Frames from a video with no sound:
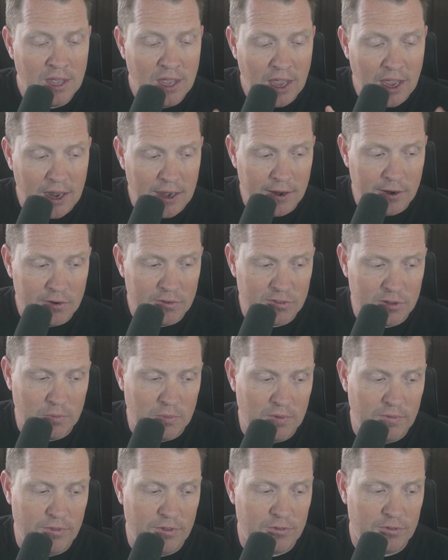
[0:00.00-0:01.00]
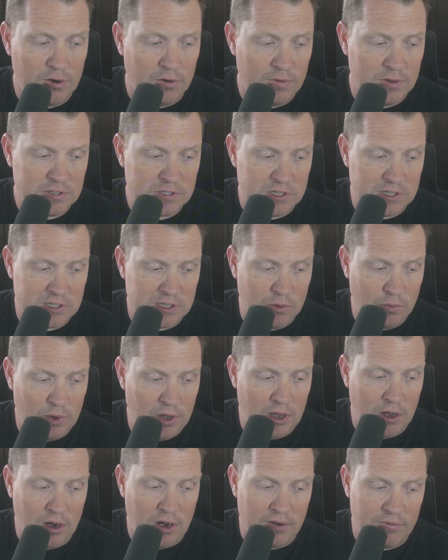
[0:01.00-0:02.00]
And here's some of the services that we
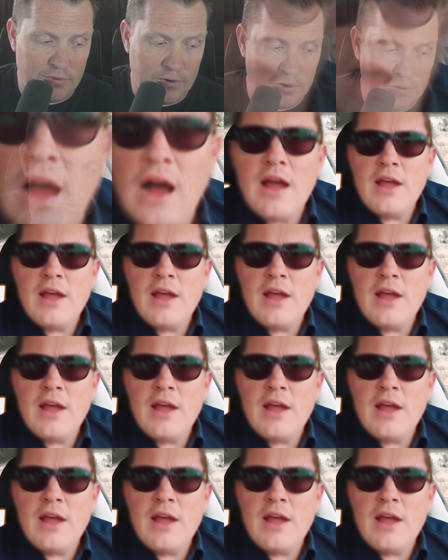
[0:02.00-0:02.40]
offer.